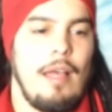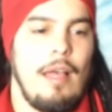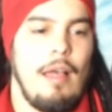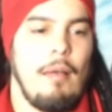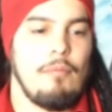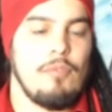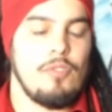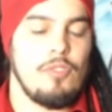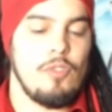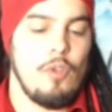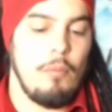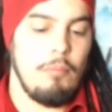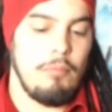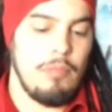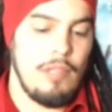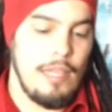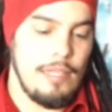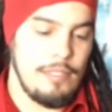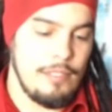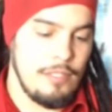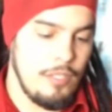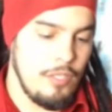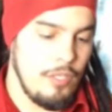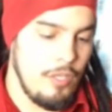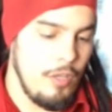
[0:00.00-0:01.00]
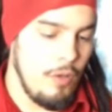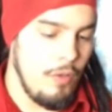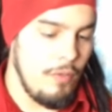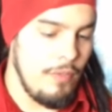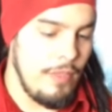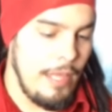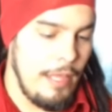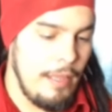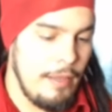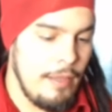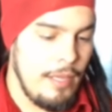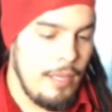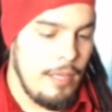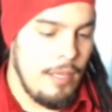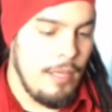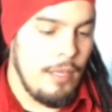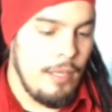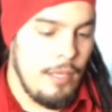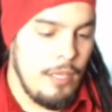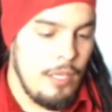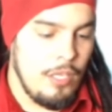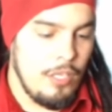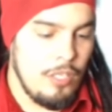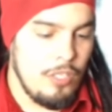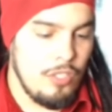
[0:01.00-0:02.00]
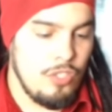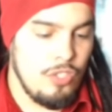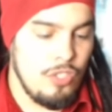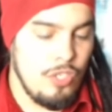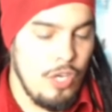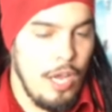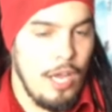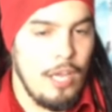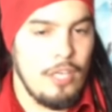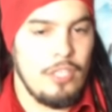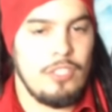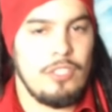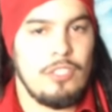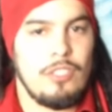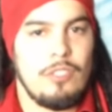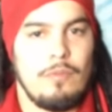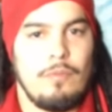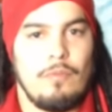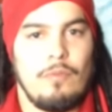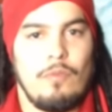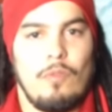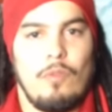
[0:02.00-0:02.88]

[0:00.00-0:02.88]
I'm so blessed to know that Josh,